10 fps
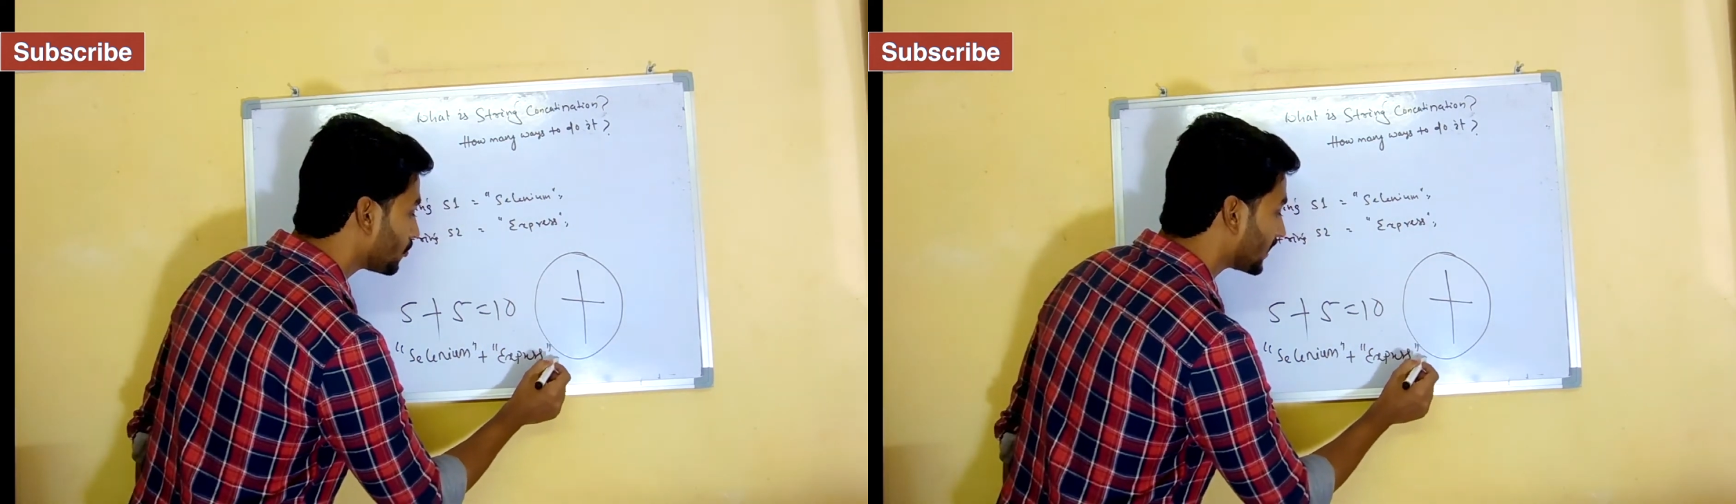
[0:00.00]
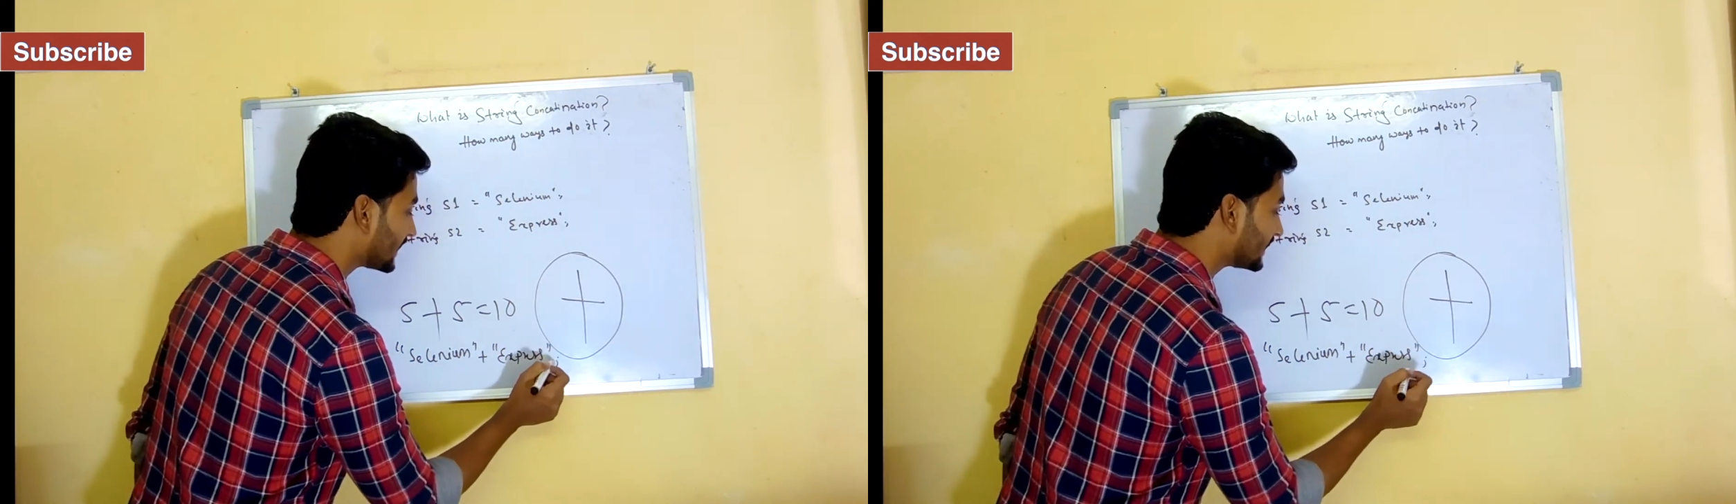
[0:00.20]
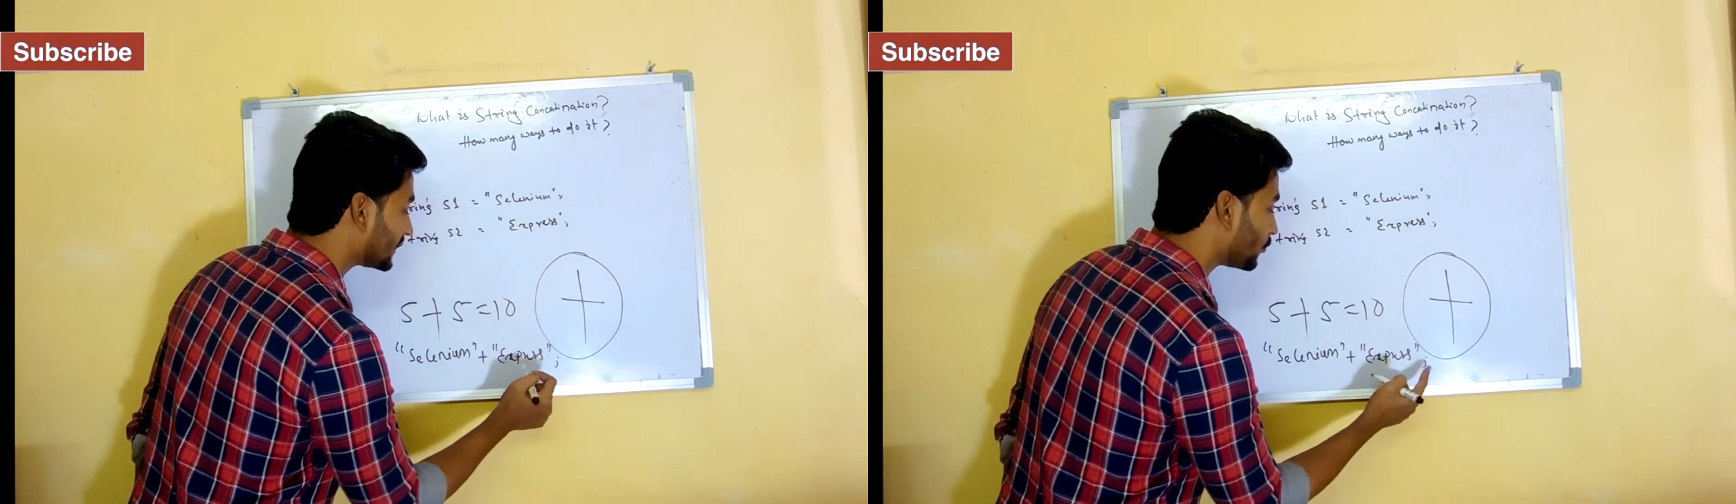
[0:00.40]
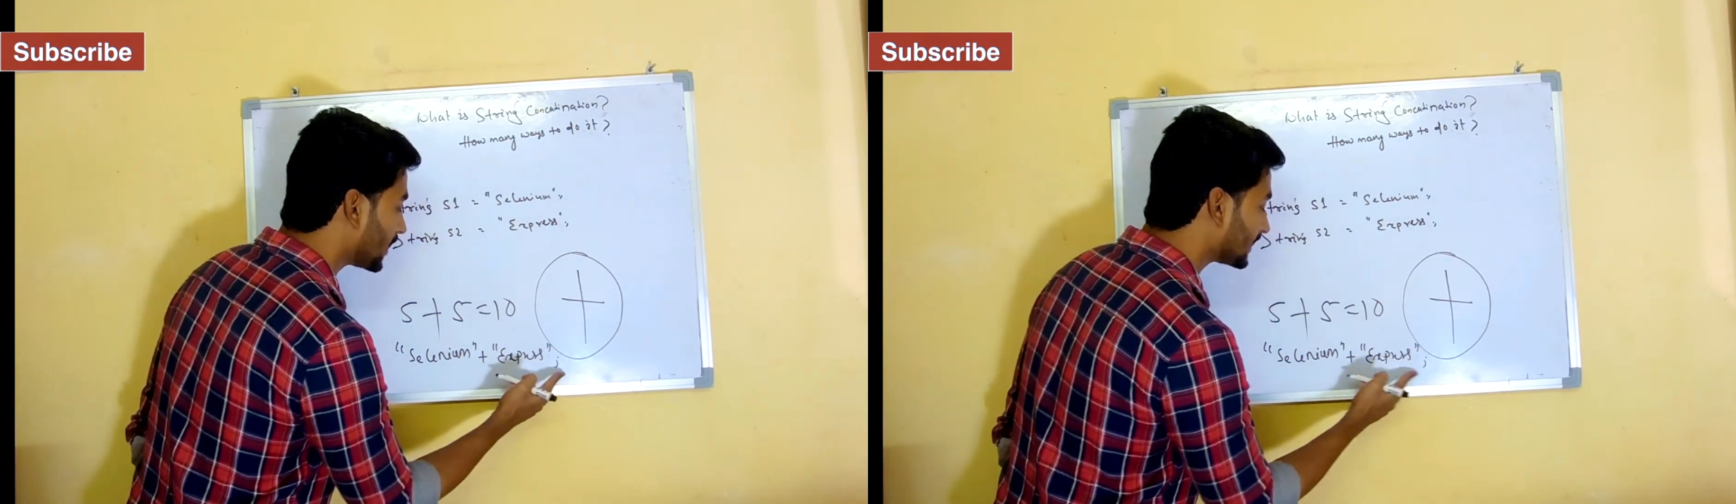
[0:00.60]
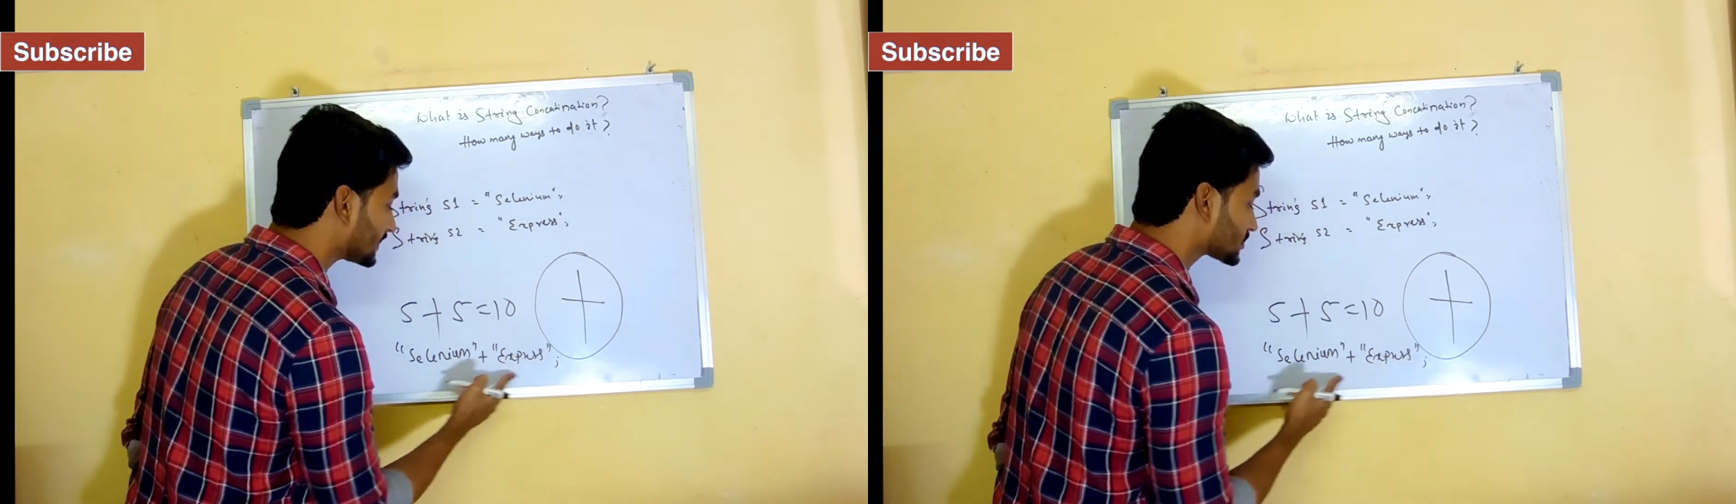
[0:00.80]
know what,
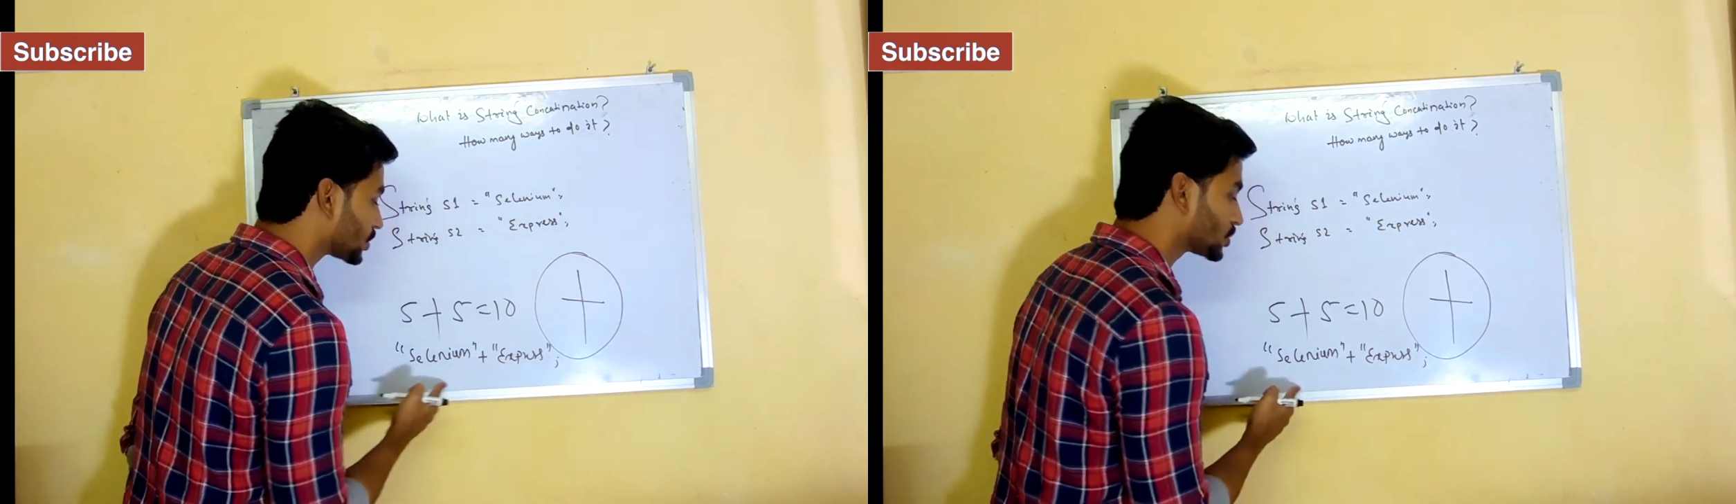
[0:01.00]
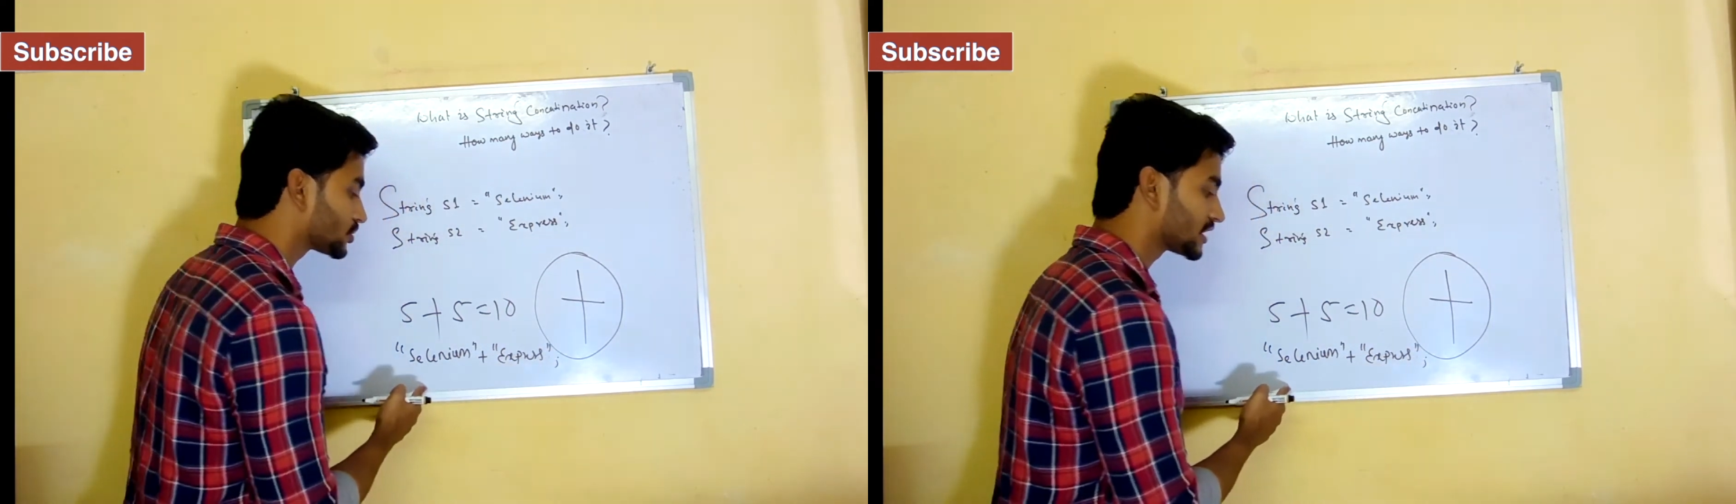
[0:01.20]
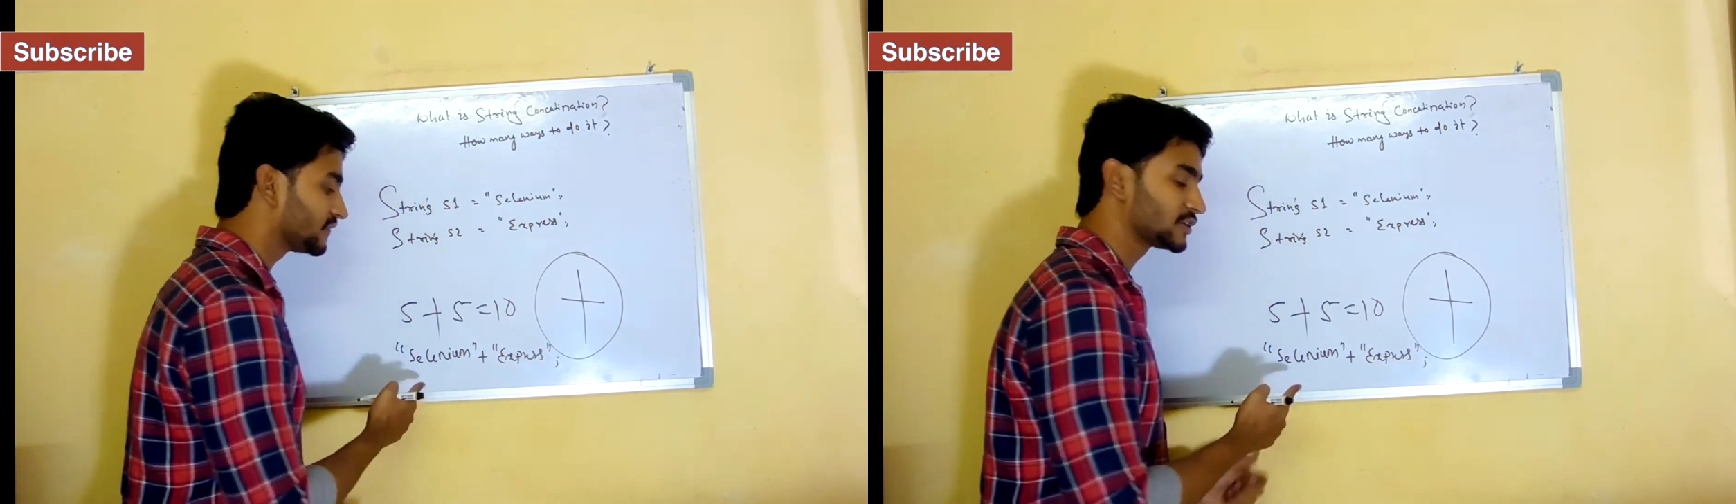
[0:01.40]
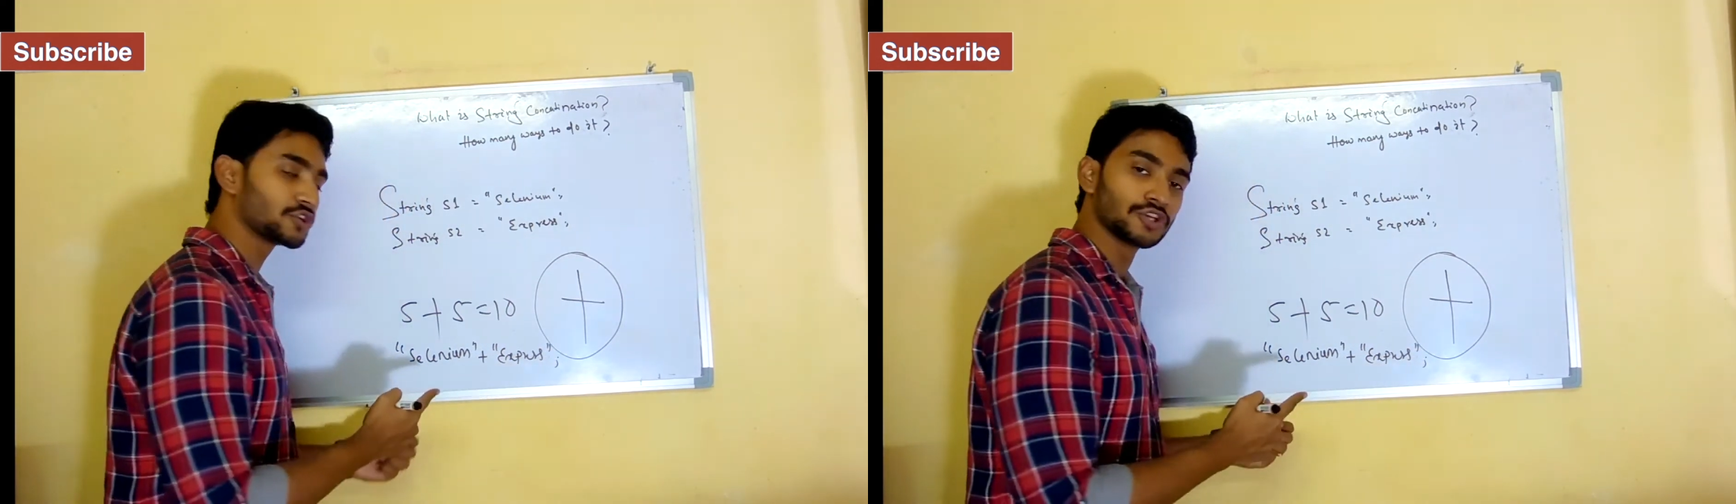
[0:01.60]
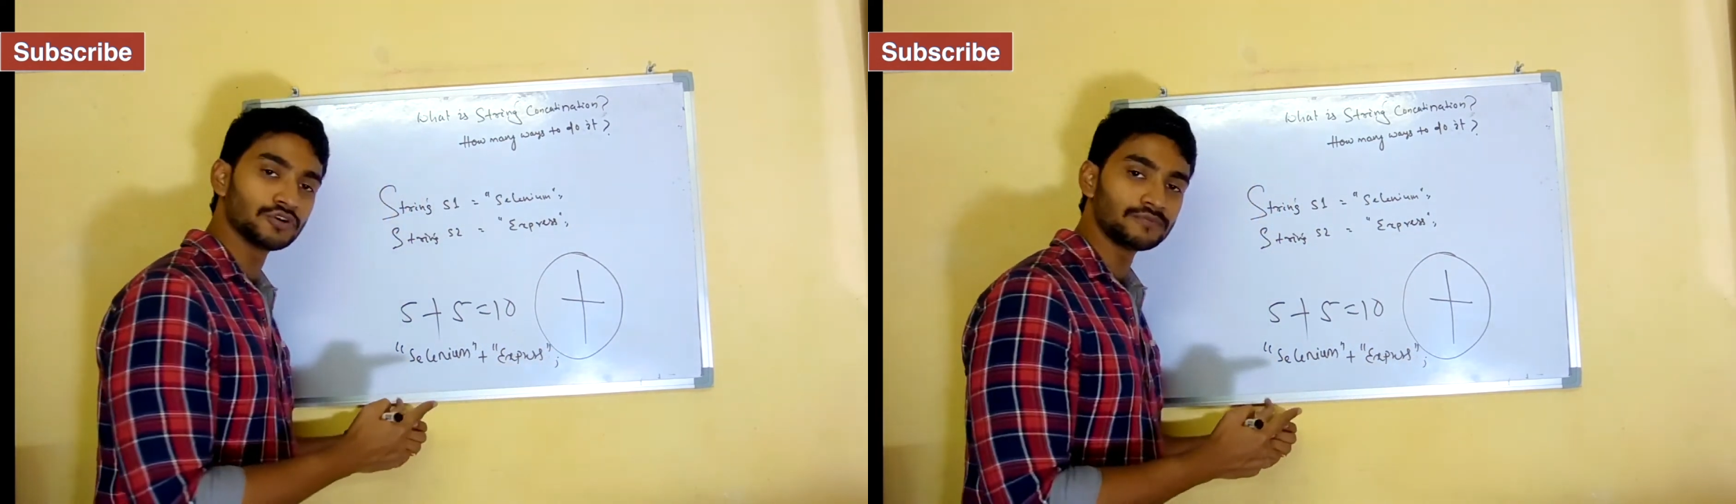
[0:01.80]
what it is going to give it
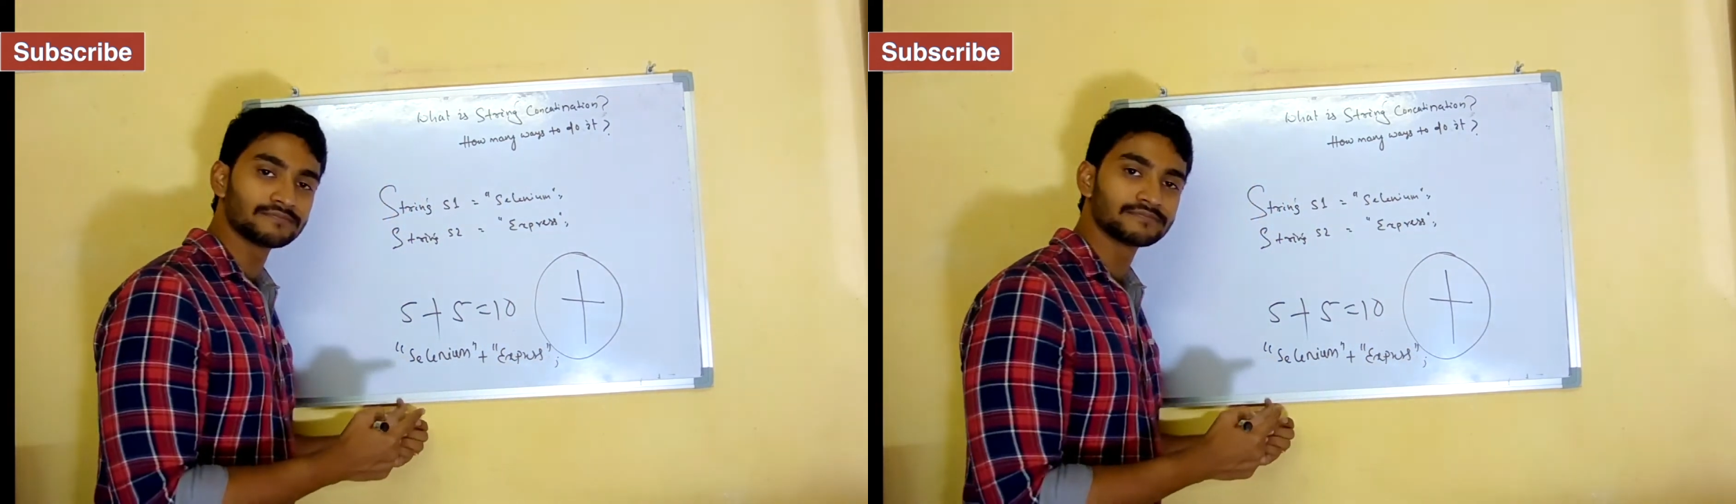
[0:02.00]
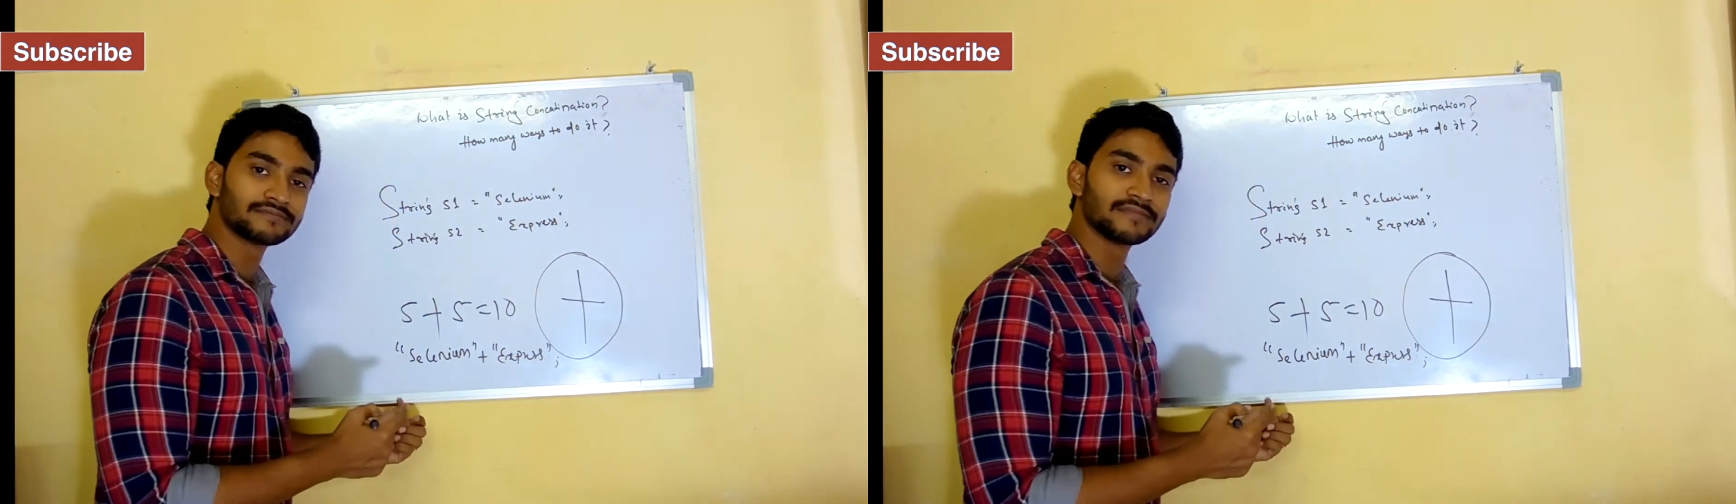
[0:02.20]
to you?